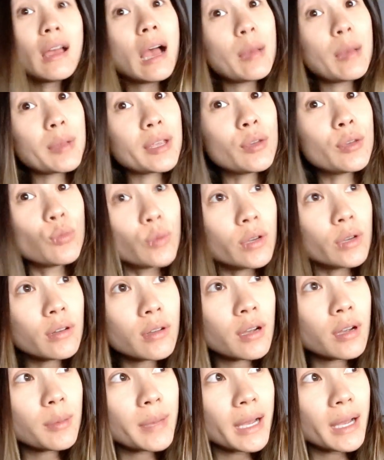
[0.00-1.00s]
I mean, it will
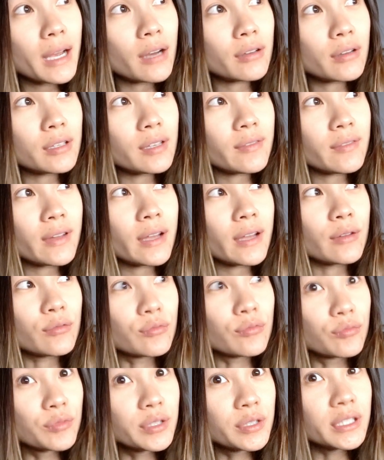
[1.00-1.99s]
come out if I
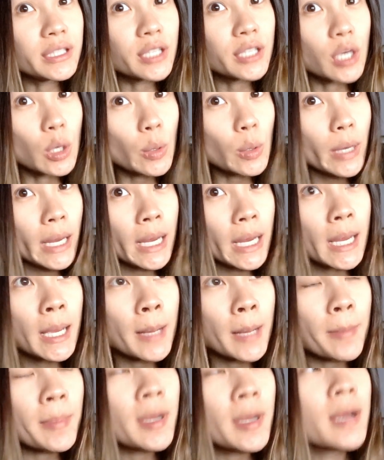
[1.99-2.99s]
really go
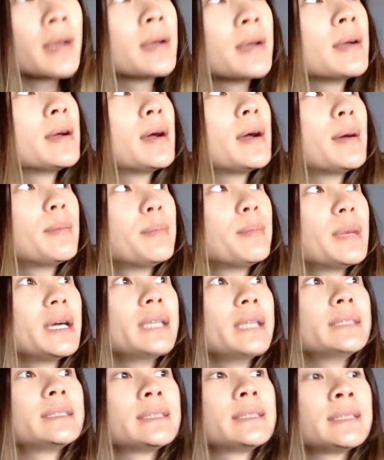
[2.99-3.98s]
ham,
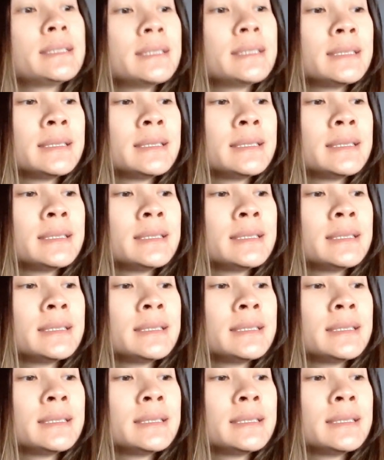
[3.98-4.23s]
but